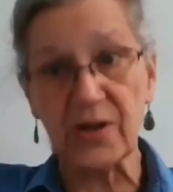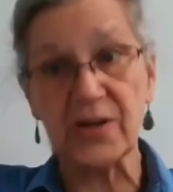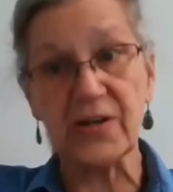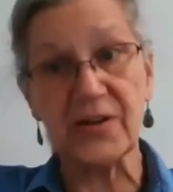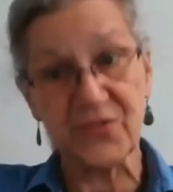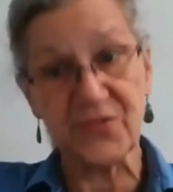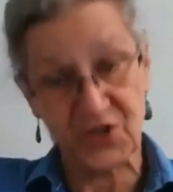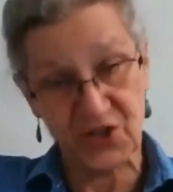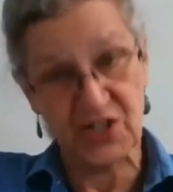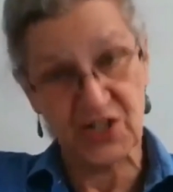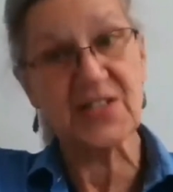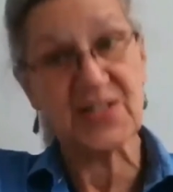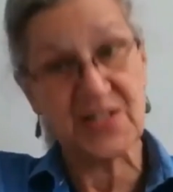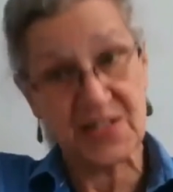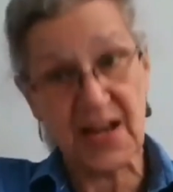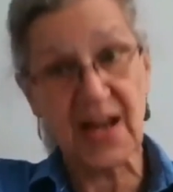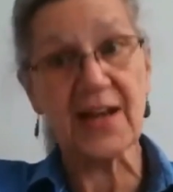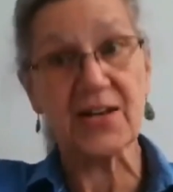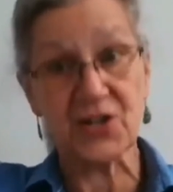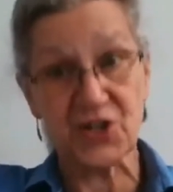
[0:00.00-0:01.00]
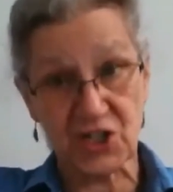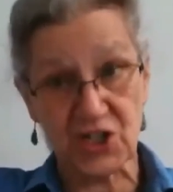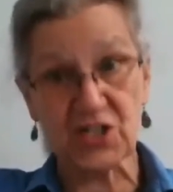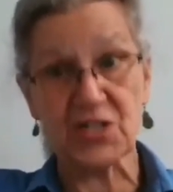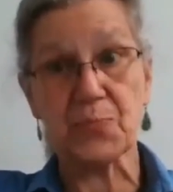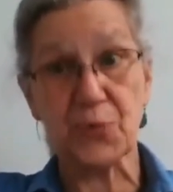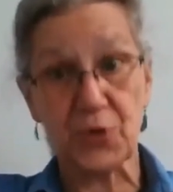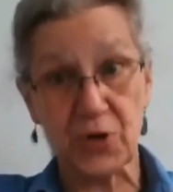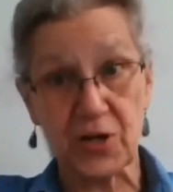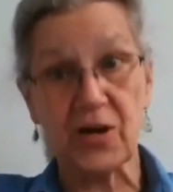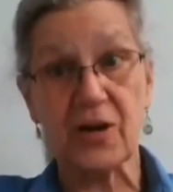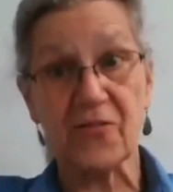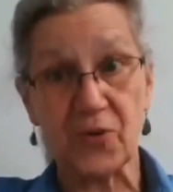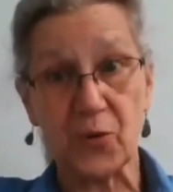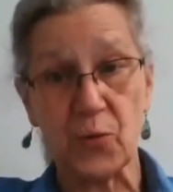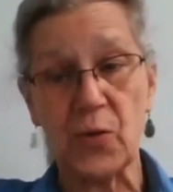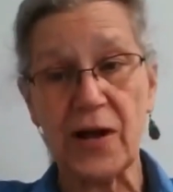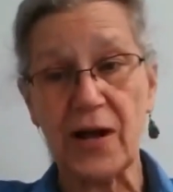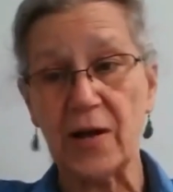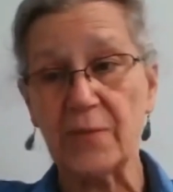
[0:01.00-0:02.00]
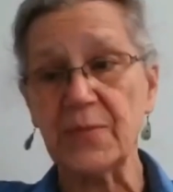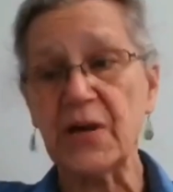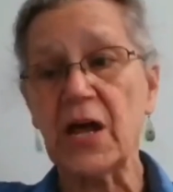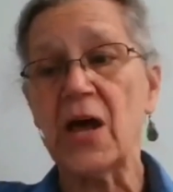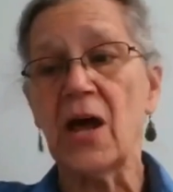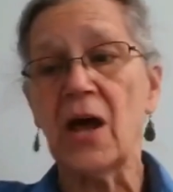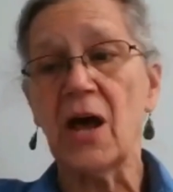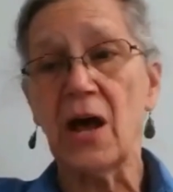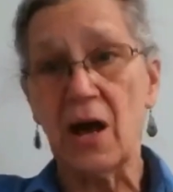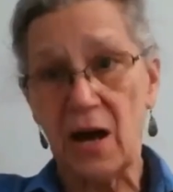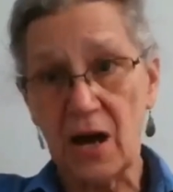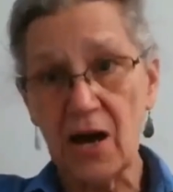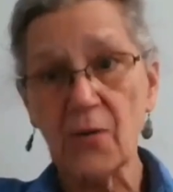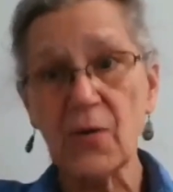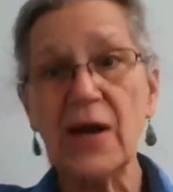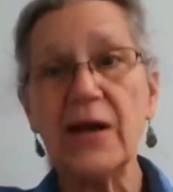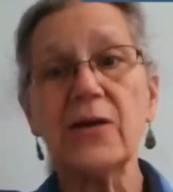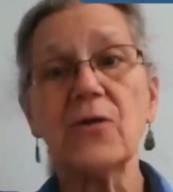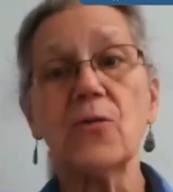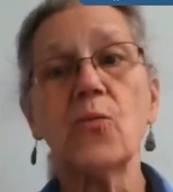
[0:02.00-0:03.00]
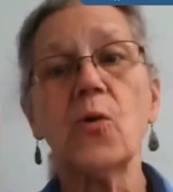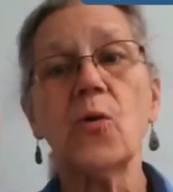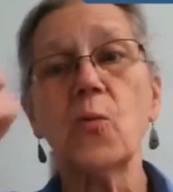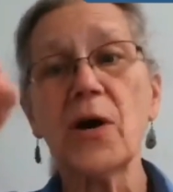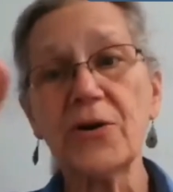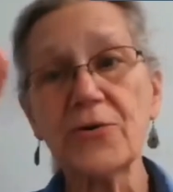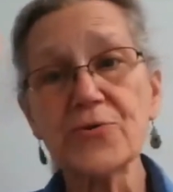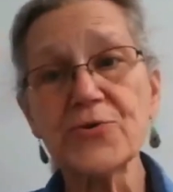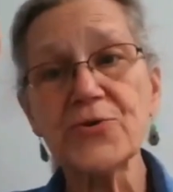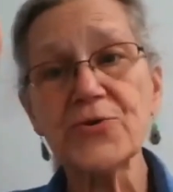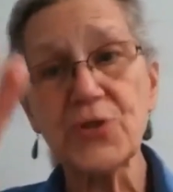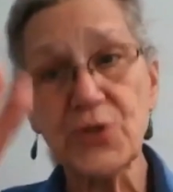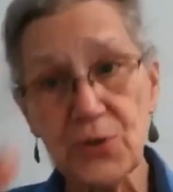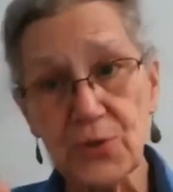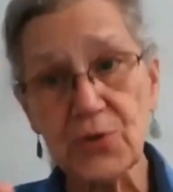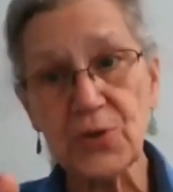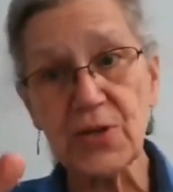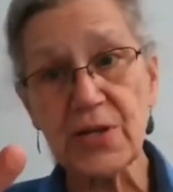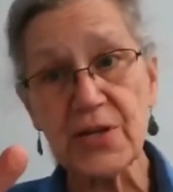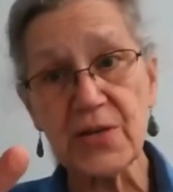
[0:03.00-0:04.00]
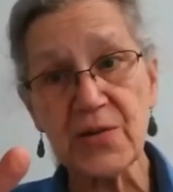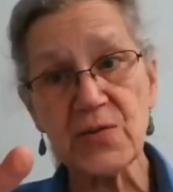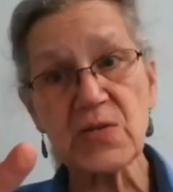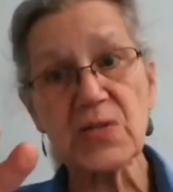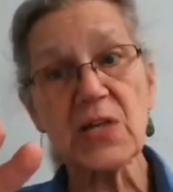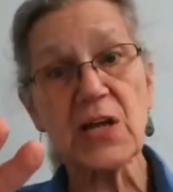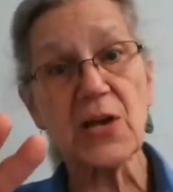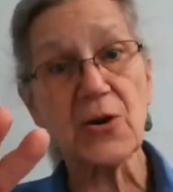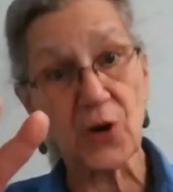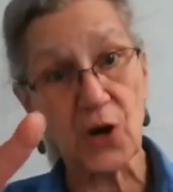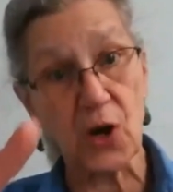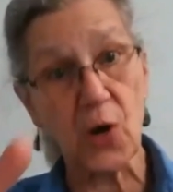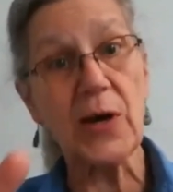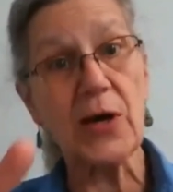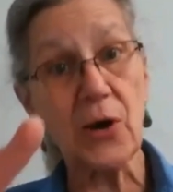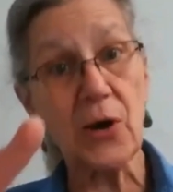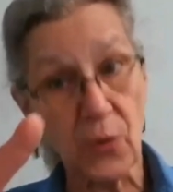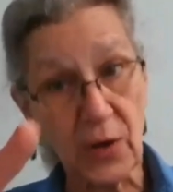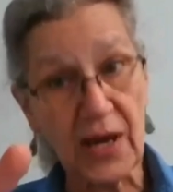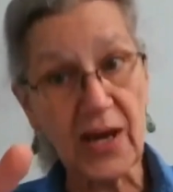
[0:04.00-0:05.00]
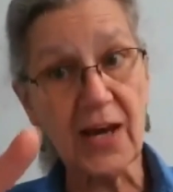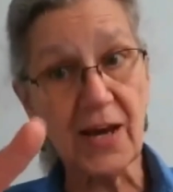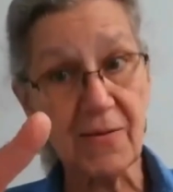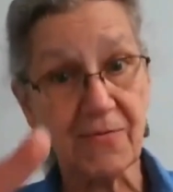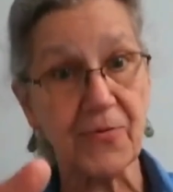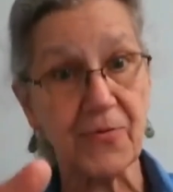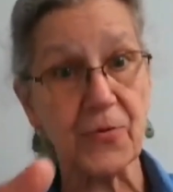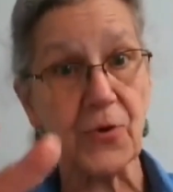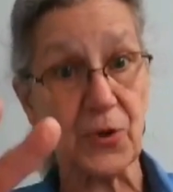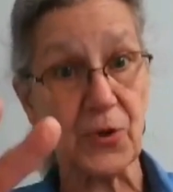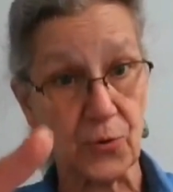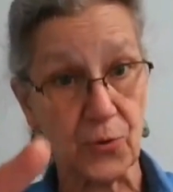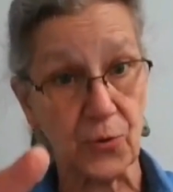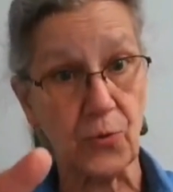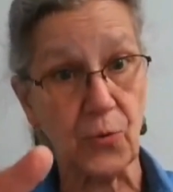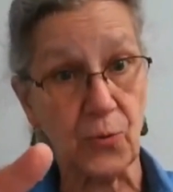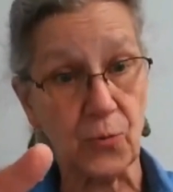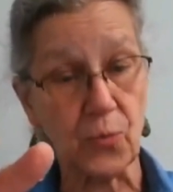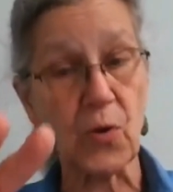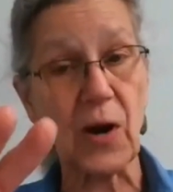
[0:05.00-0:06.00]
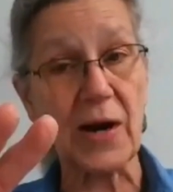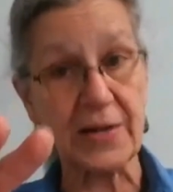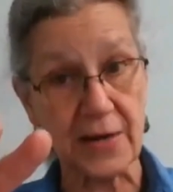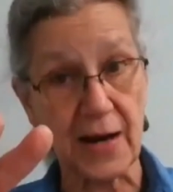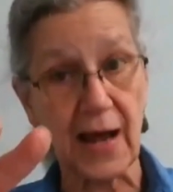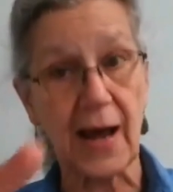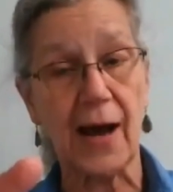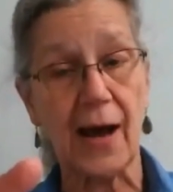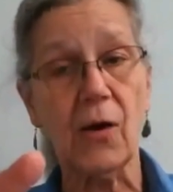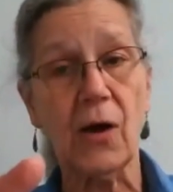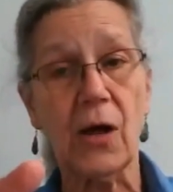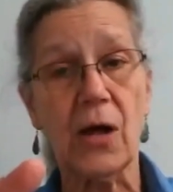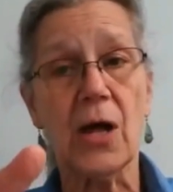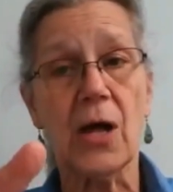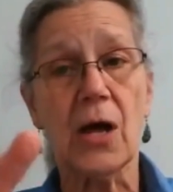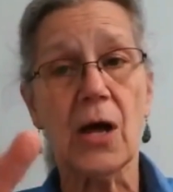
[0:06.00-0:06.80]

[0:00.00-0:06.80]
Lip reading: And if she's saying she's pretty overwhelmed, all right, well, what are two things that are going okay for you right now?